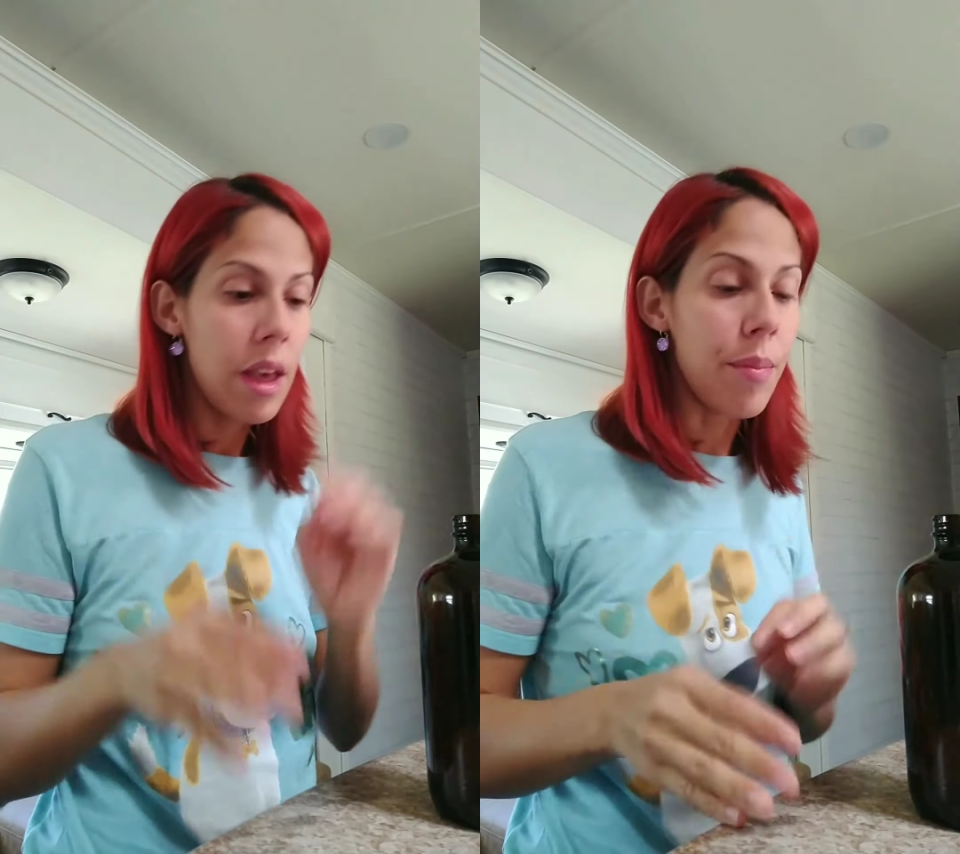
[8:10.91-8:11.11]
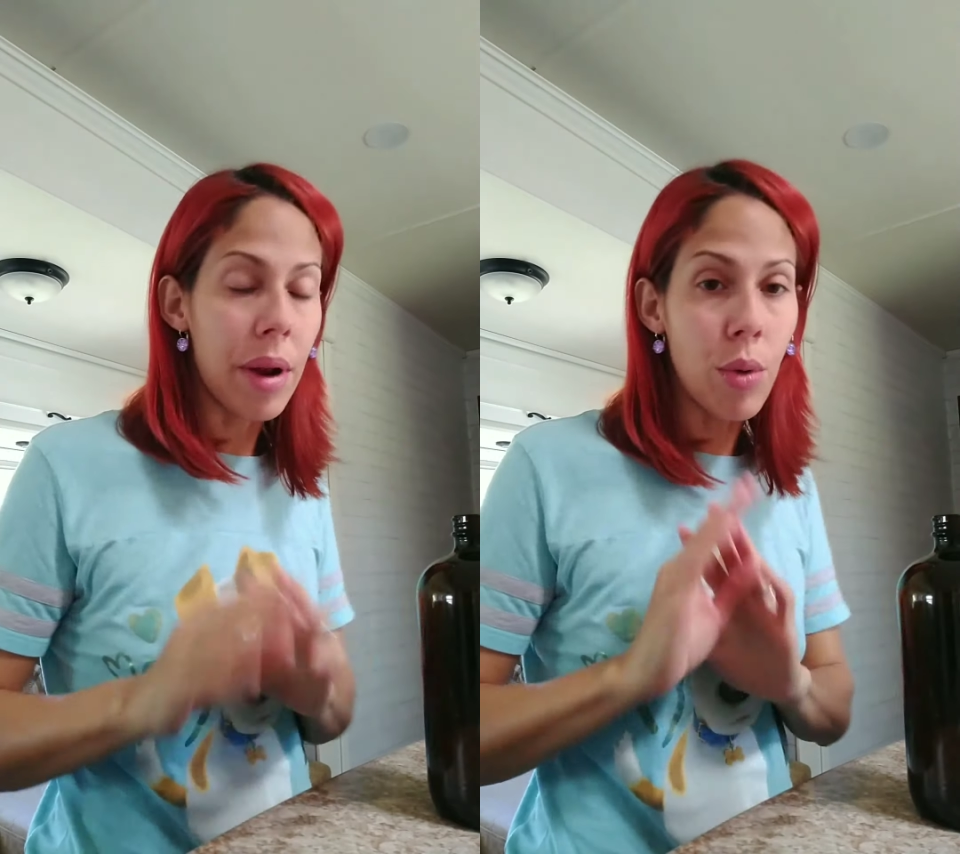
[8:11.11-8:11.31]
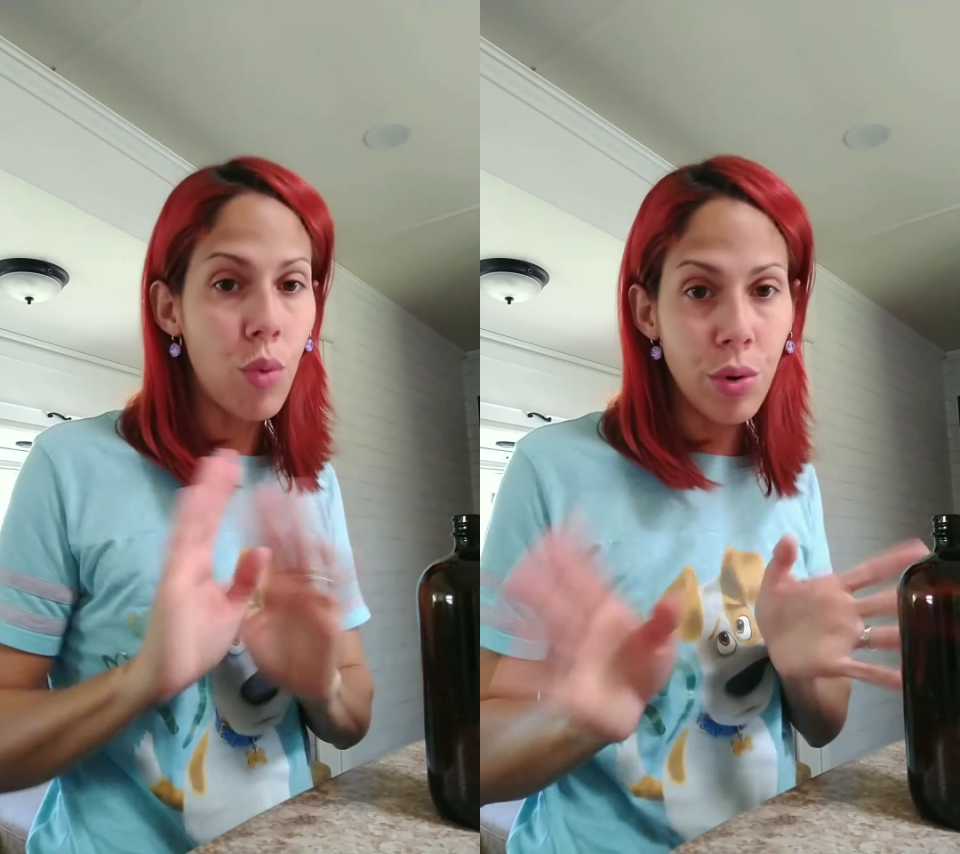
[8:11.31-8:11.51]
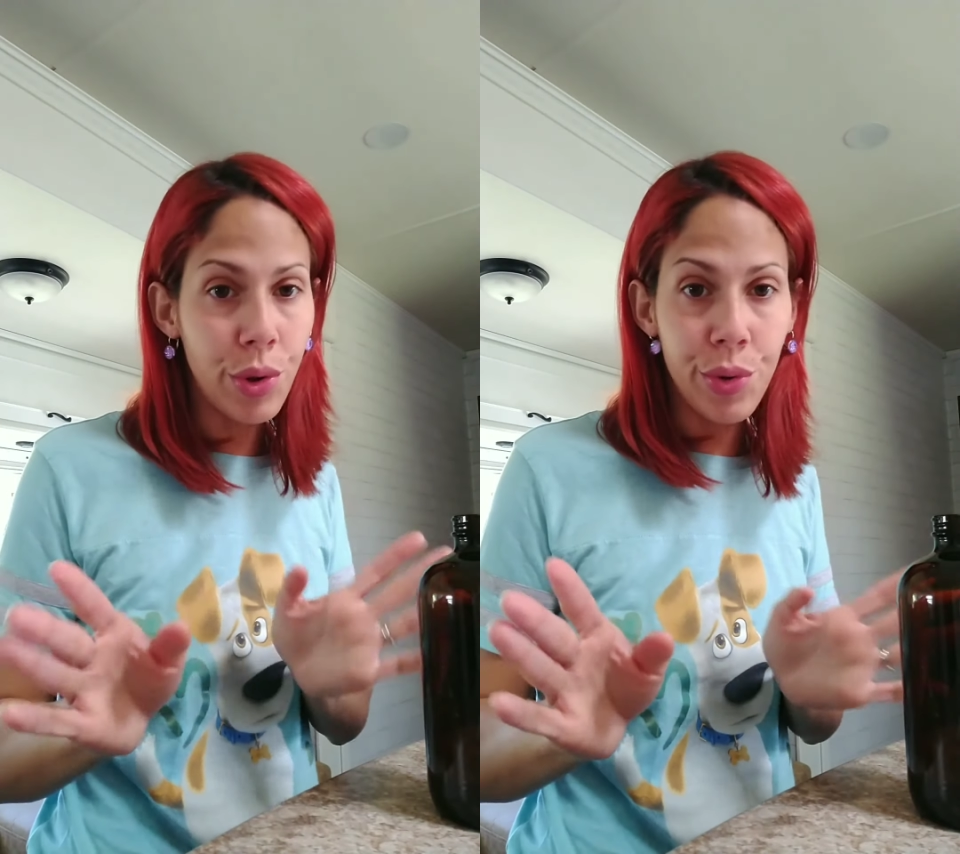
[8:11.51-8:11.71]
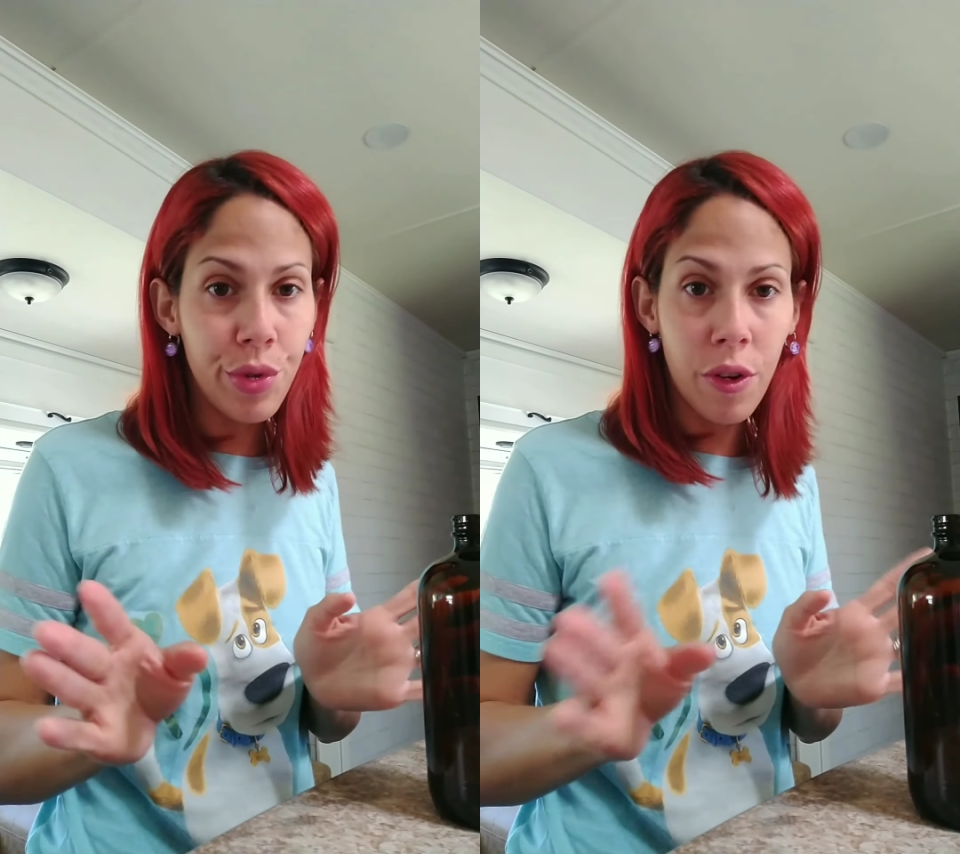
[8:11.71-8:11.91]
But I won't
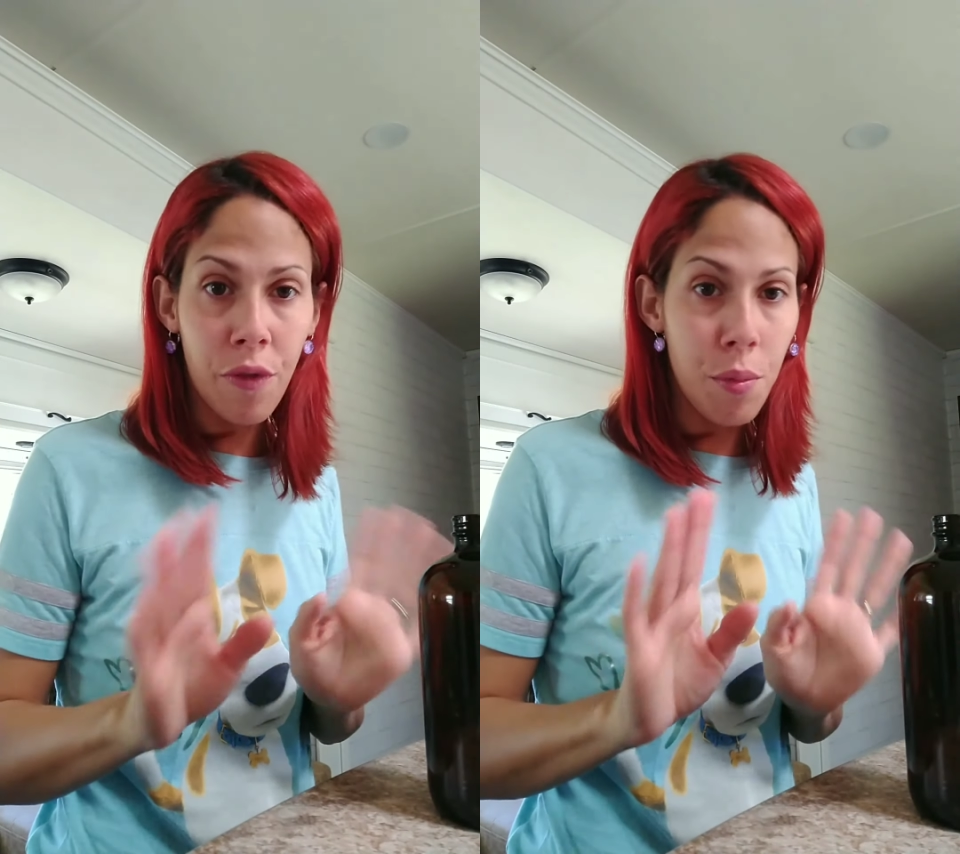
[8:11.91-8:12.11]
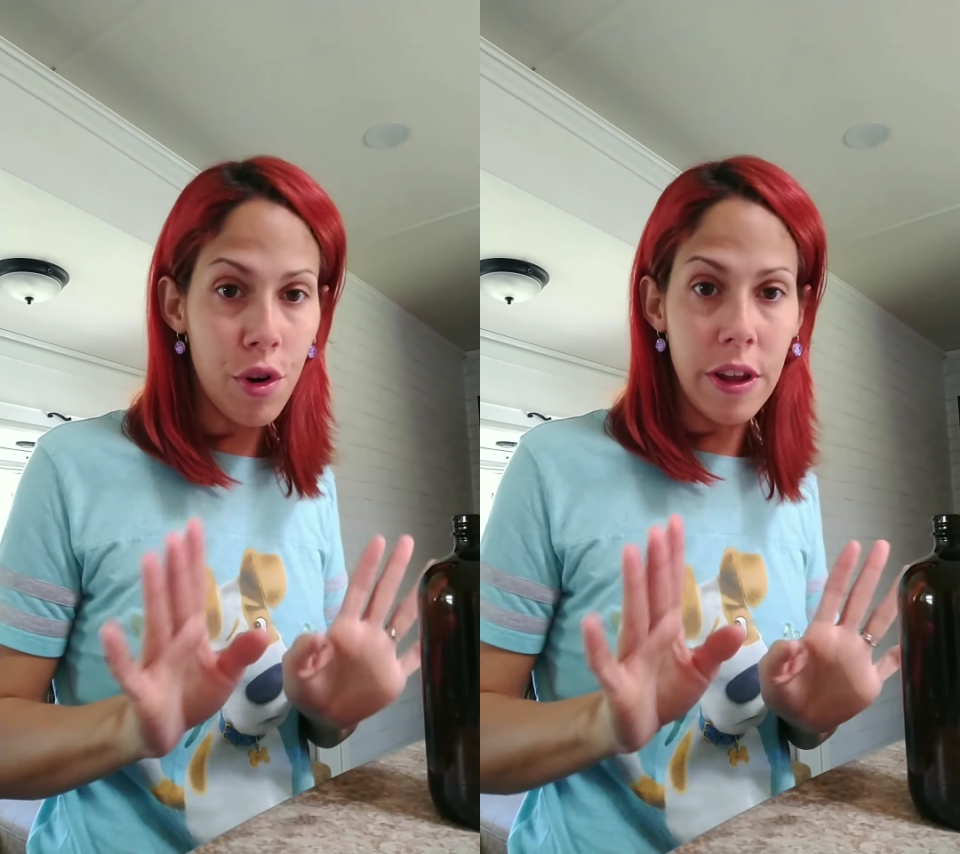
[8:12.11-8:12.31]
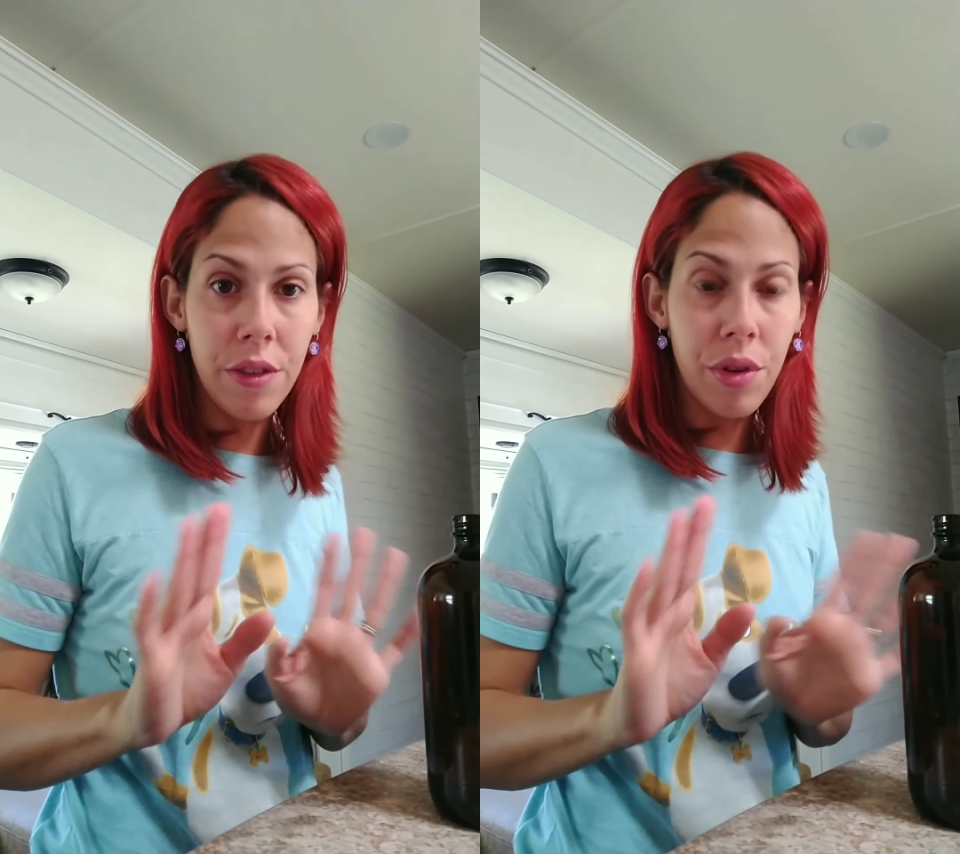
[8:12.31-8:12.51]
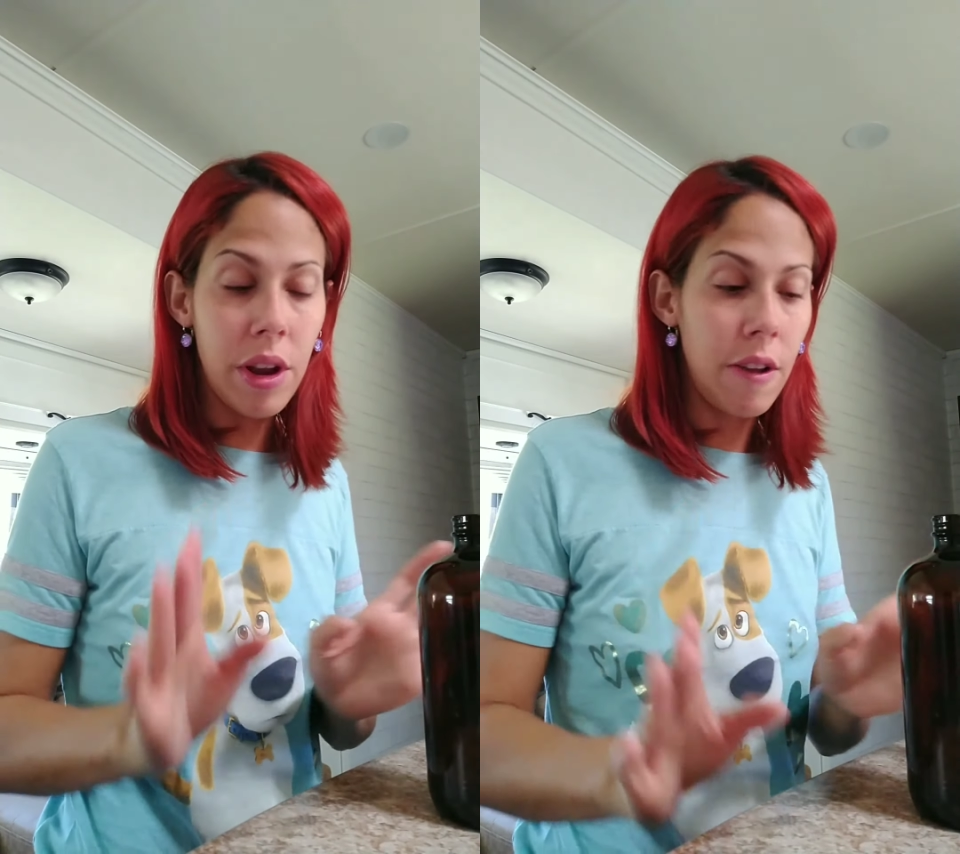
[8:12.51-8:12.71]
use Febreze or any